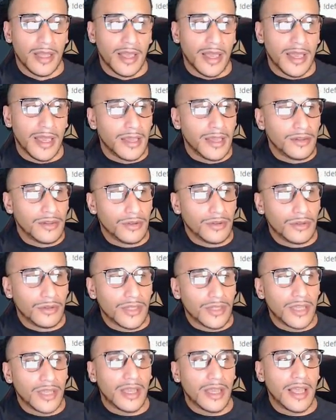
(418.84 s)
And, you
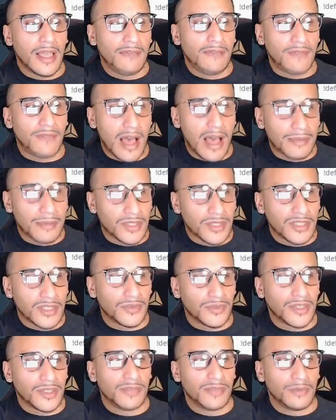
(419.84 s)
know, they have options
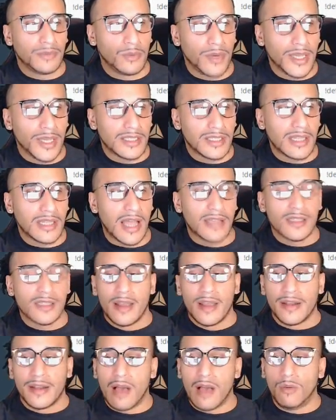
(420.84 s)
for giveaways, logs.
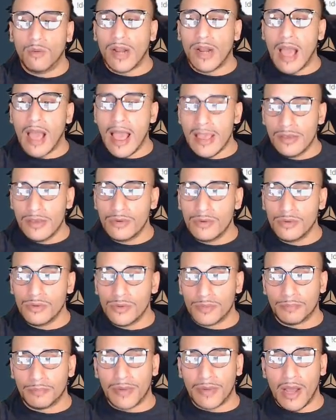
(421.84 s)
Now, what I
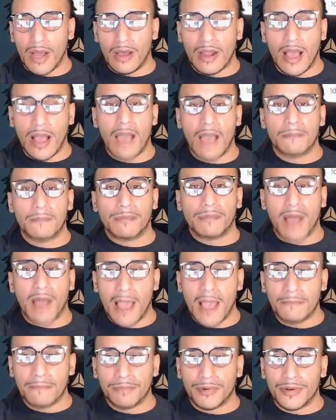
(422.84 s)
use,
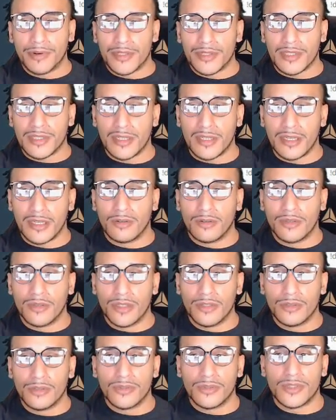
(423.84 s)
I personally
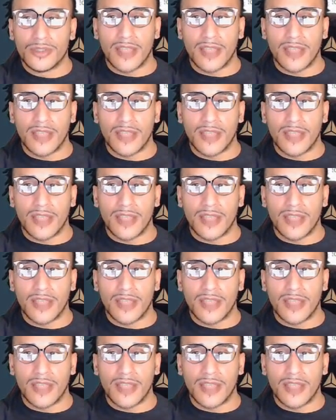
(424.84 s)
only use